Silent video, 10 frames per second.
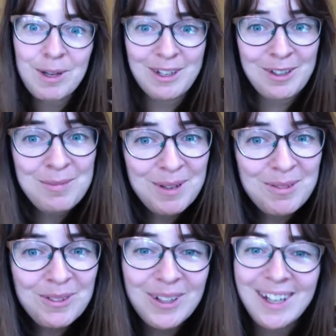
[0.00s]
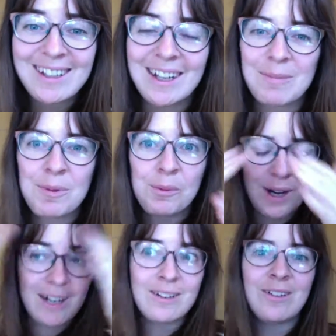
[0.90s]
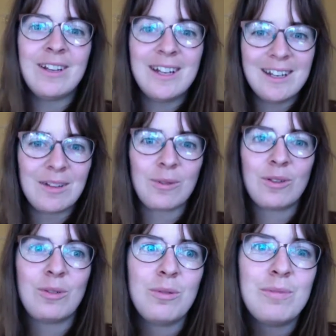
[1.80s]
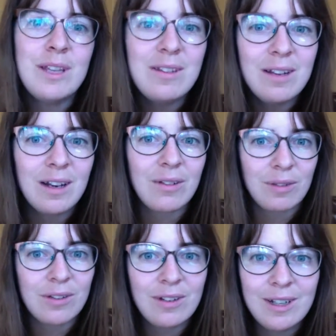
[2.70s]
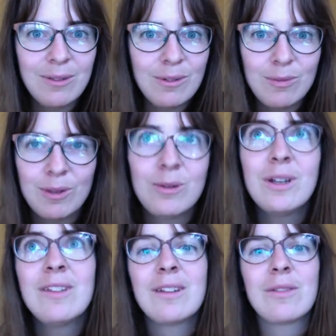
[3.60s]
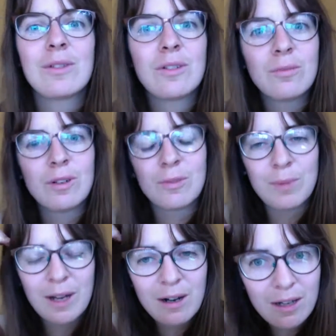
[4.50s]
I sometimes feel like that. But when I did it, it was so amazing, and it resonated with my audience, and it was so much better.